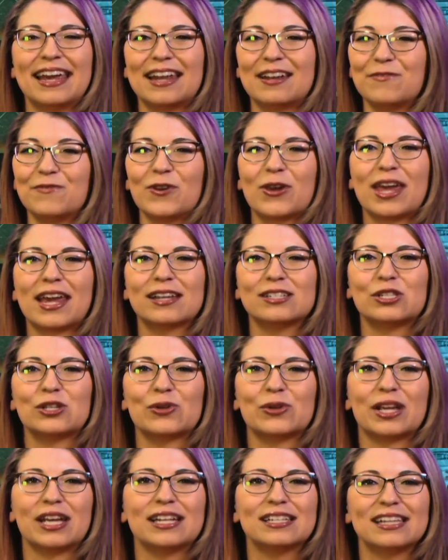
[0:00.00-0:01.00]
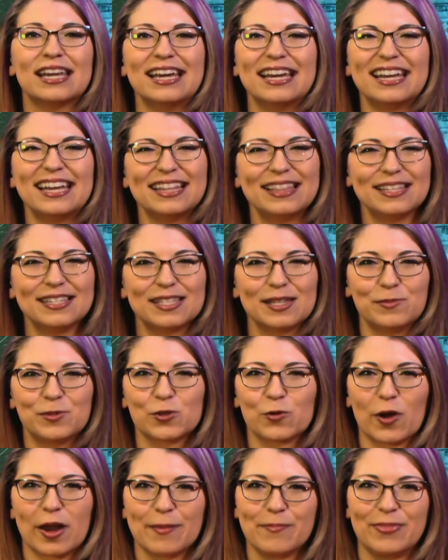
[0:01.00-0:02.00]
And if you can't donate, hit the
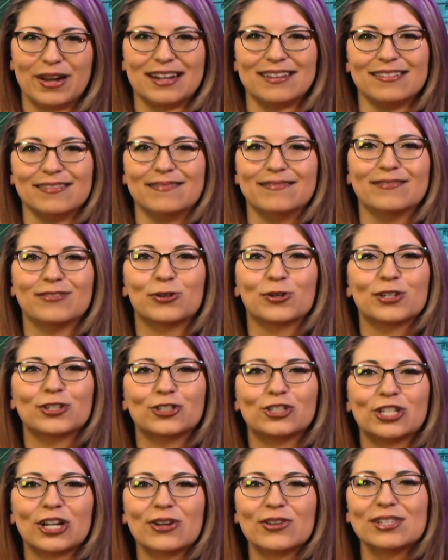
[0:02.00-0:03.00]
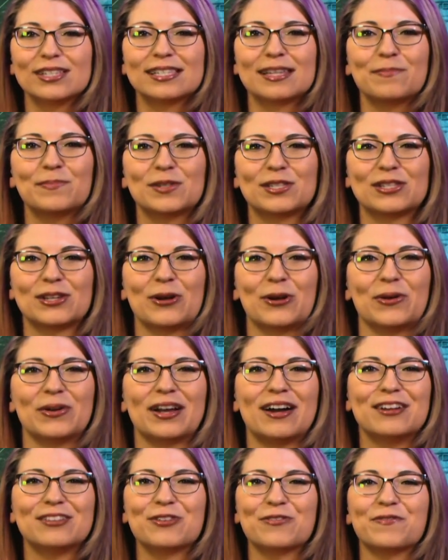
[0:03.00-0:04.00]
subscribe button or share this
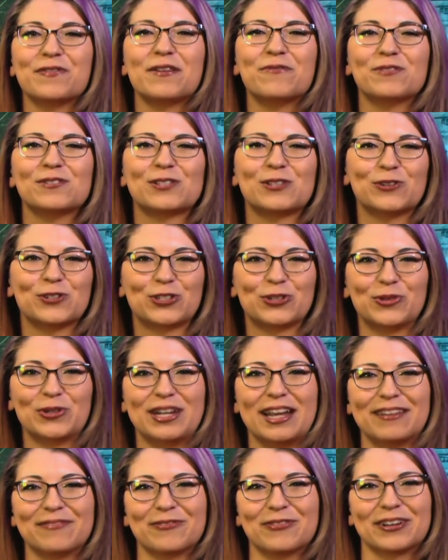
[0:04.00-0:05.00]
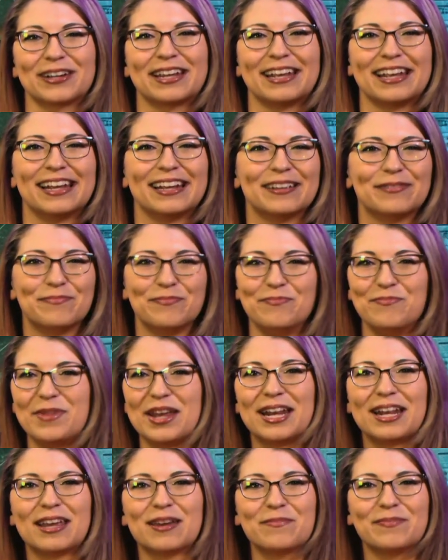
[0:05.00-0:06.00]
episode on your favorite social networking
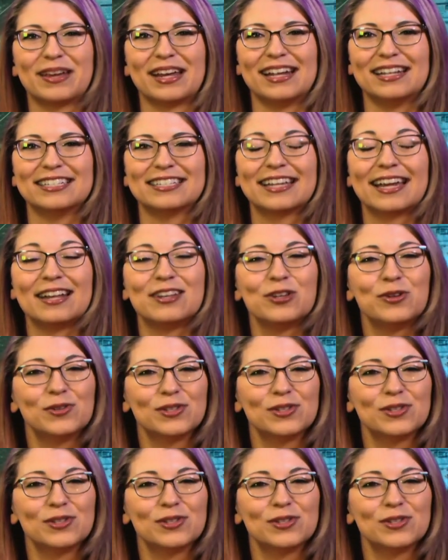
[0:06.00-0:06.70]
media page and